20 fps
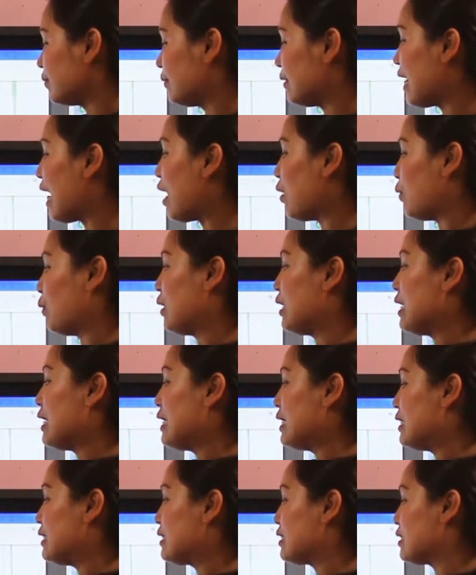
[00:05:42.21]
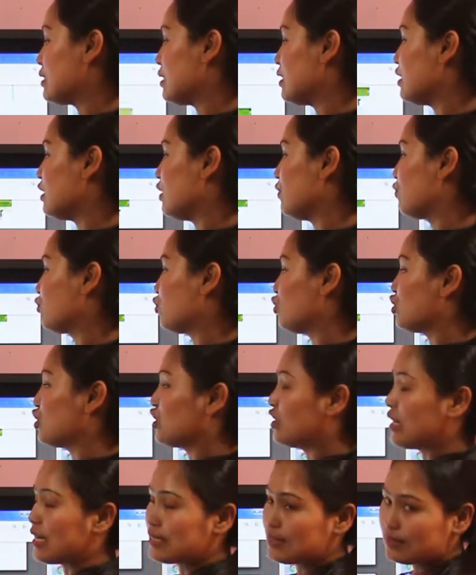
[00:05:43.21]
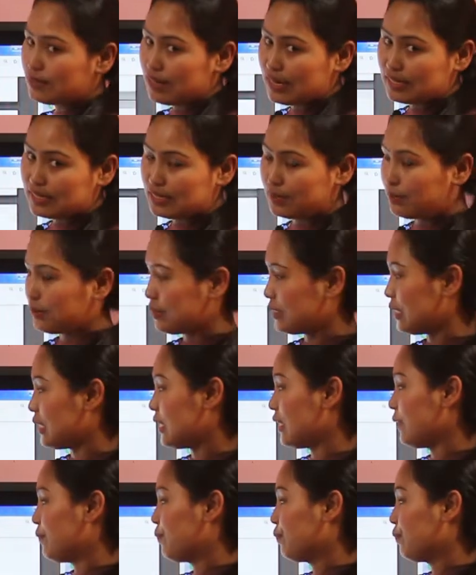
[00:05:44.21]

Now, it's turn of question answer activity.